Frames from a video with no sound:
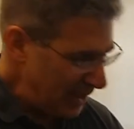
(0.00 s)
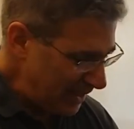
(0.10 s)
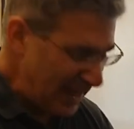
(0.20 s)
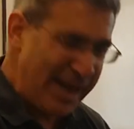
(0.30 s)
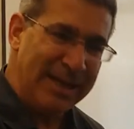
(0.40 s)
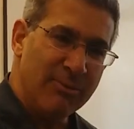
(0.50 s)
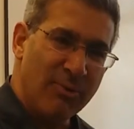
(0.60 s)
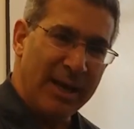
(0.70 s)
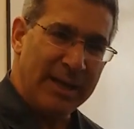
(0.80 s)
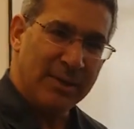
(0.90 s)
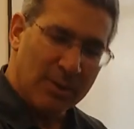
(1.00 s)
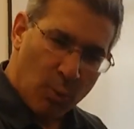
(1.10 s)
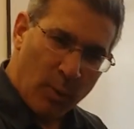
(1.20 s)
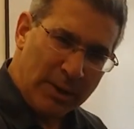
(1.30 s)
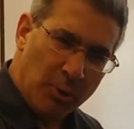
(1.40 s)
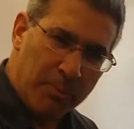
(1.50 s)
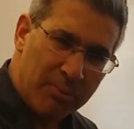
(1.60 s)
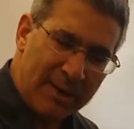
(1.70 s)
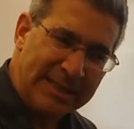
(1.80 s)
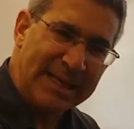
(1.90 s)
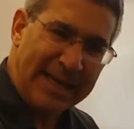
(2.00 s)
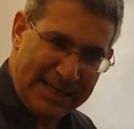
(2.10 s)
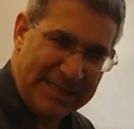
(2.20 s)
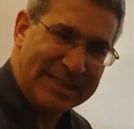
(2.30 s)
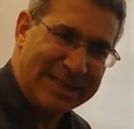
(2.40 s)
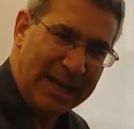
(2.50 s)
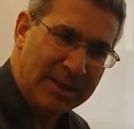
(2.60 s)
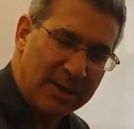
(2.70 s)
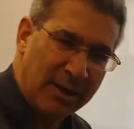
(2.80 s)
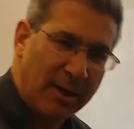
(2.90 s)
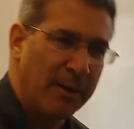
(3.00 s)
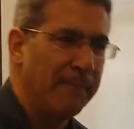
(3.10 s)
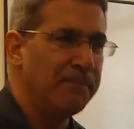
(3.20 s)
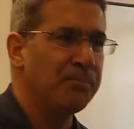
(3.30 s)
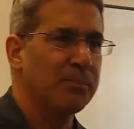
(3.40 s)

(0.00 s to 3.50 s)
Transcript: In any rate, when you're pressing and it's tender,